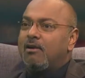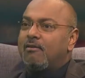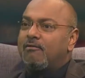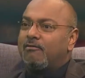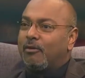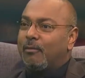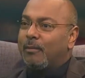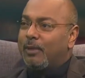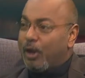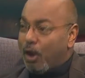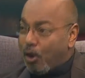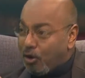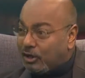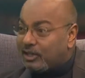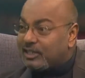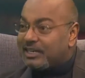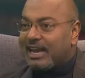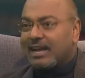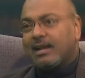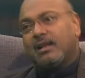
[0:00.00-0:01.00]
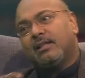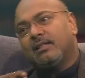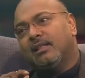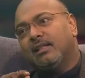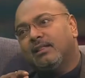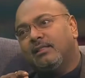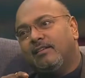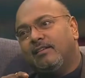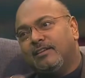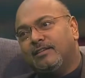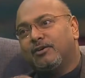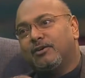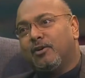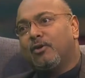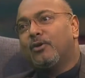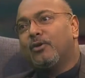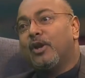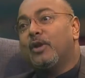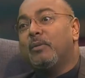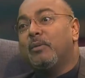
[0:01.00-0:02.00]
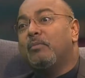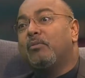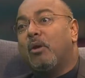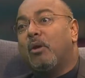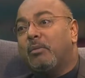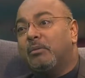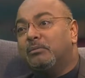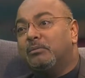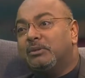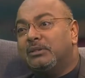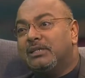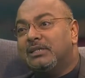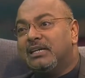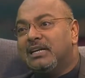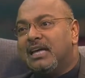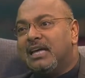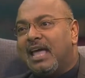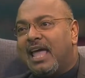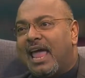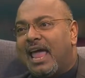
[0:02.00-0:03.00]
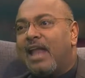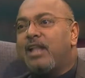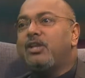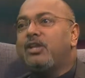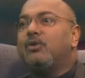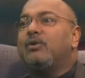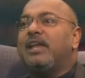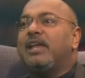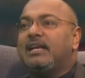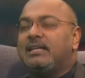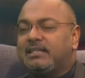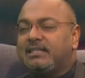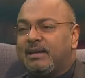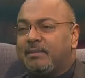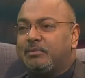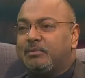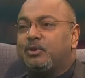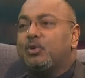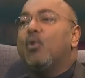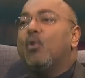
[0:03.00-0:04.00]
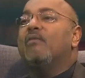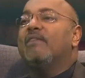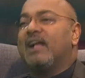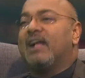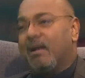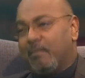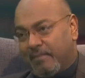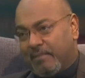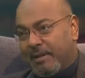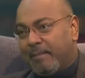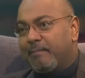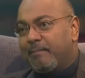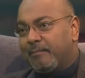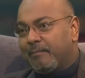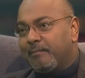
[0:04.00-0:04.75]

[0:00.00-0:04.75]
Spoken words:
from the onset that these are all going to be problems, and you take steps to overcome them.